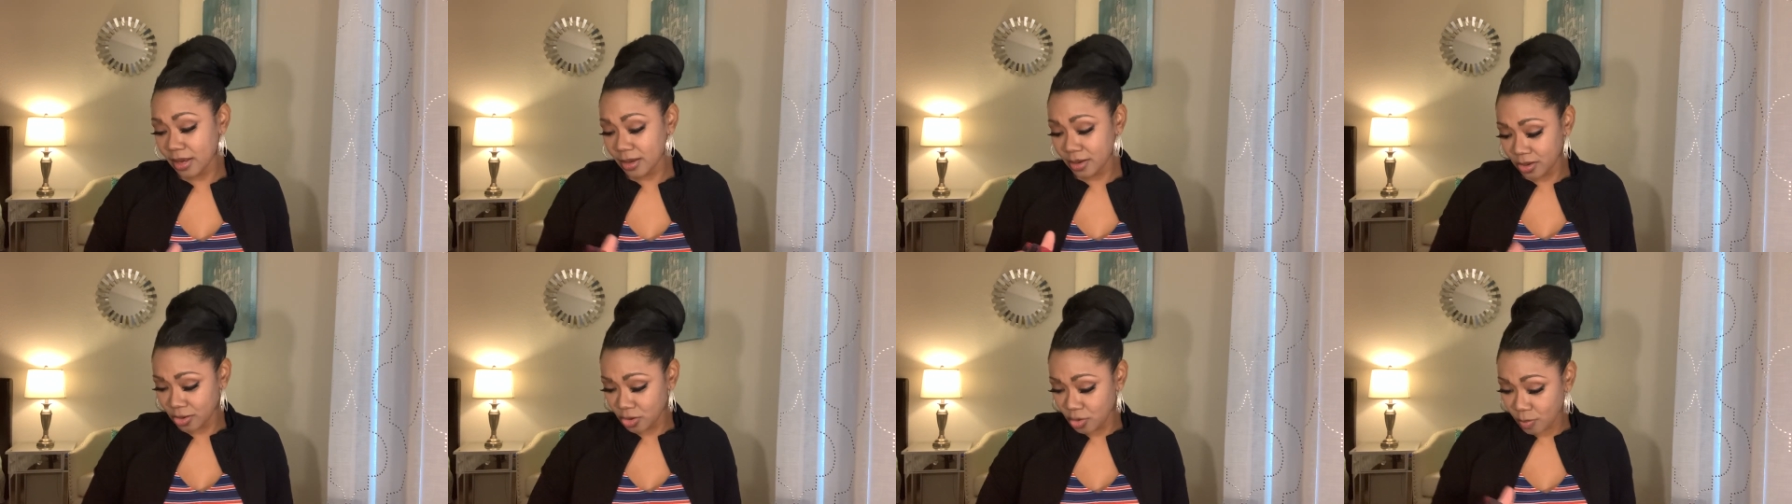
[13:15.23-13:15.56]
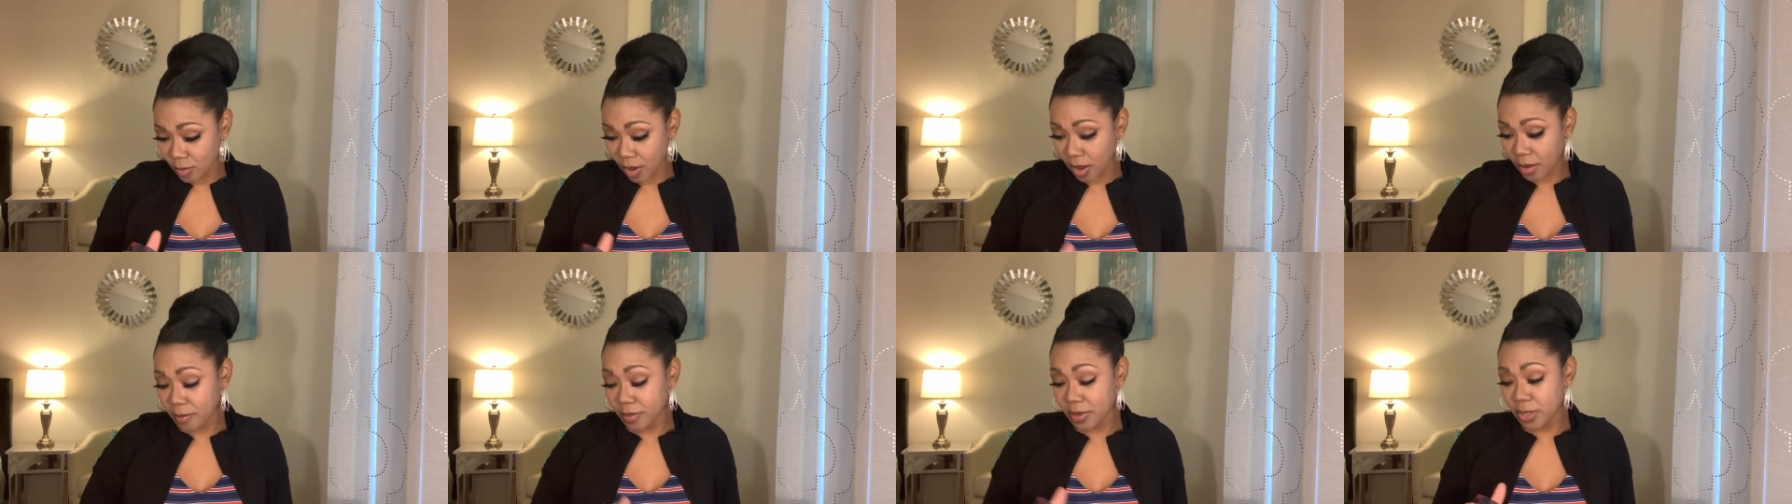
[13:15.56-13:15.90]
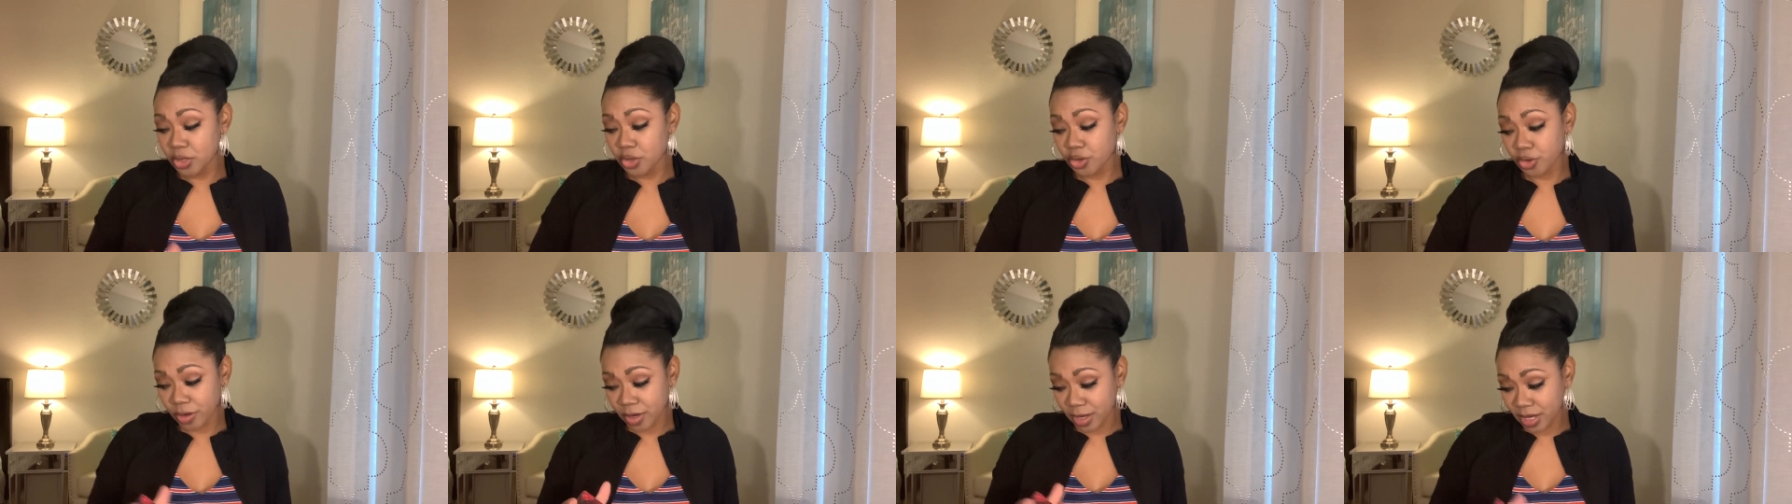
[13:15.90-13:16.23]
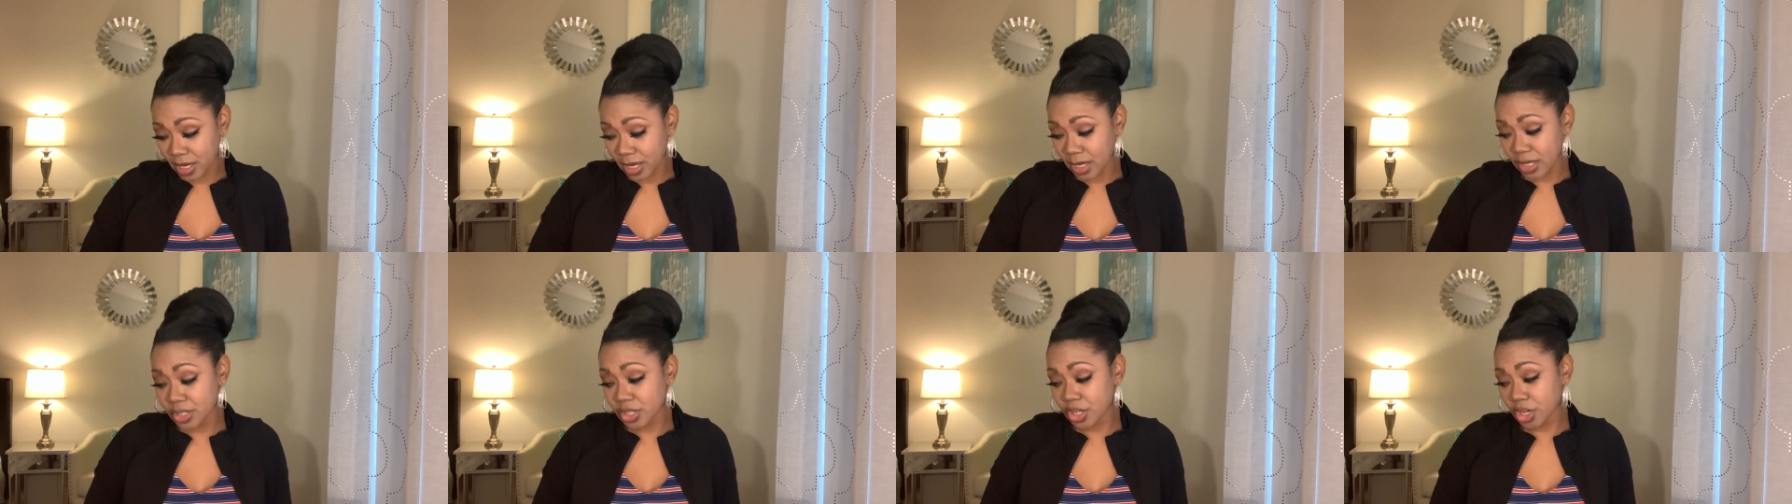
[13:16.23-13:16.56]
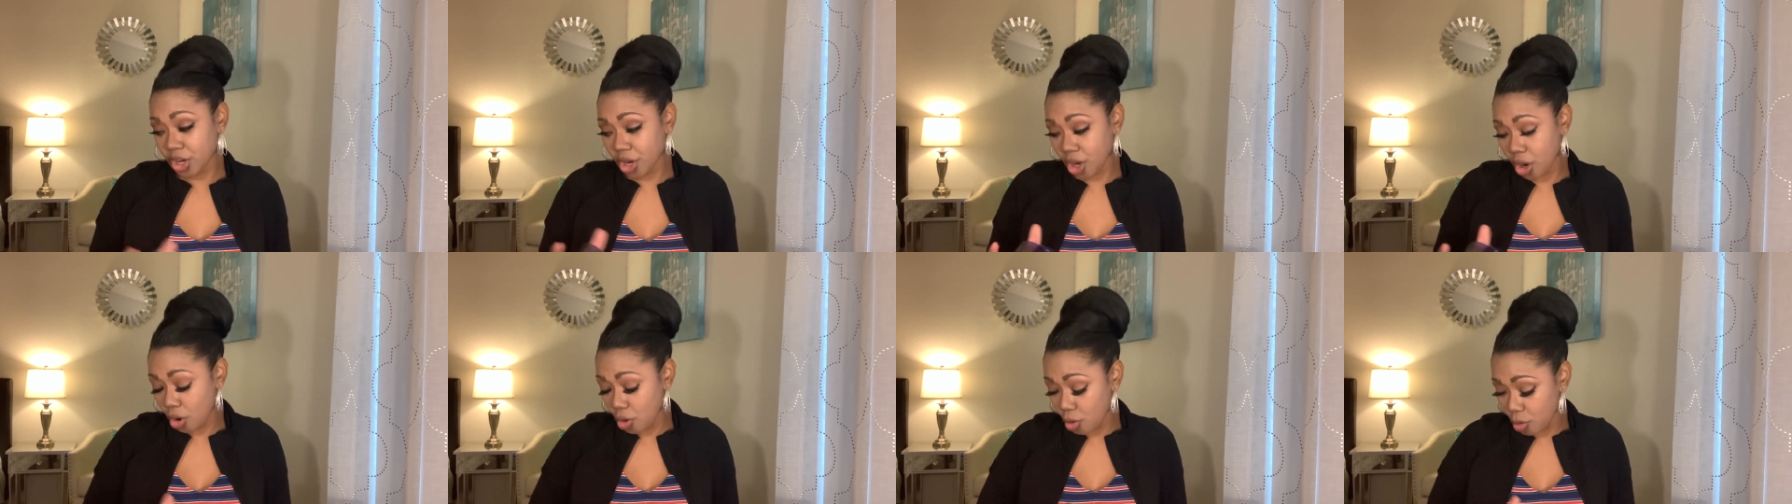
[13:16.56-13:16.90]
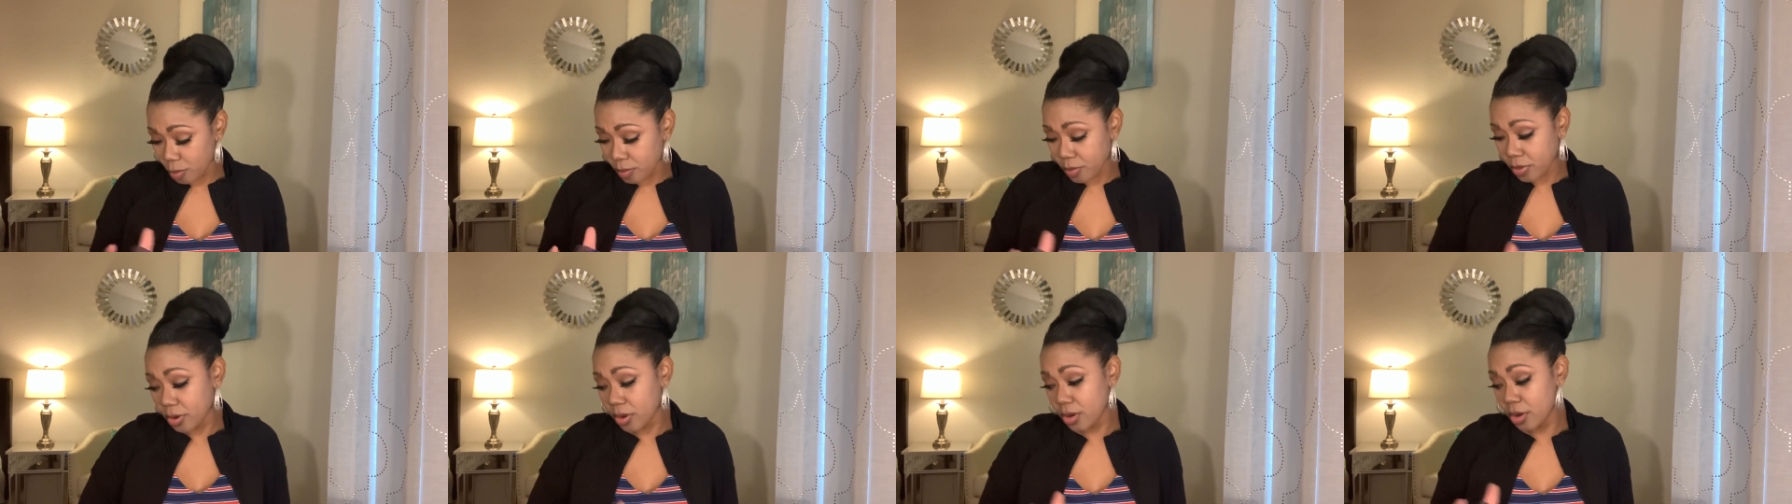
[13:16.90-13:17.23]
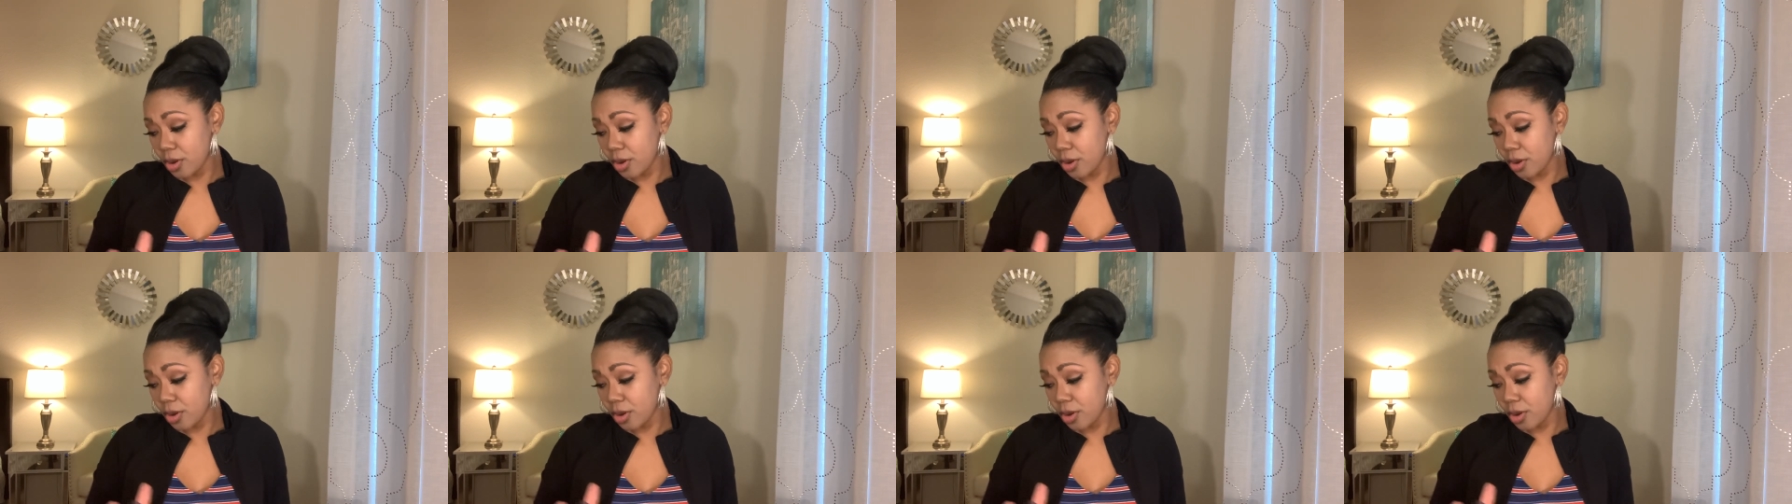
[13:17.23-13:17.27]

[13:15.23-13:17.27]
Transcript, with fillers: you might be drinking to cope